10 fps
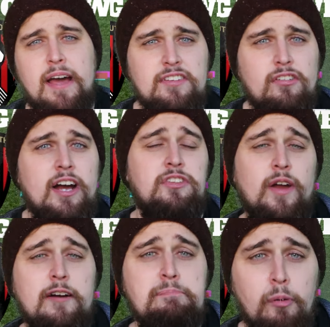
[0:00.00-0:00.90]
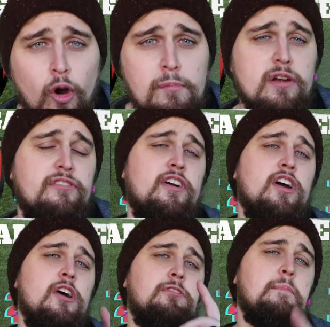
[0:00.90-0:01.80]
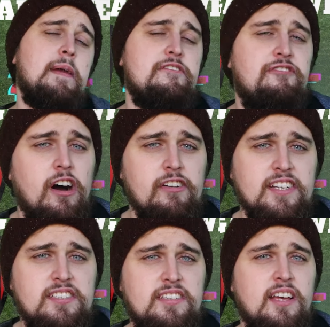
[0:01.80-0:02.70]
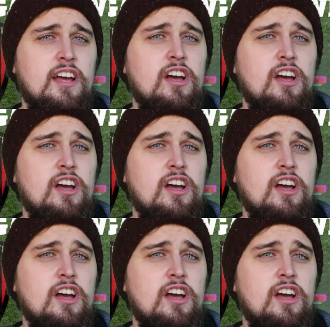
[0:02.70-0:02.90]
That is why I do have Bournemouth to beat Forest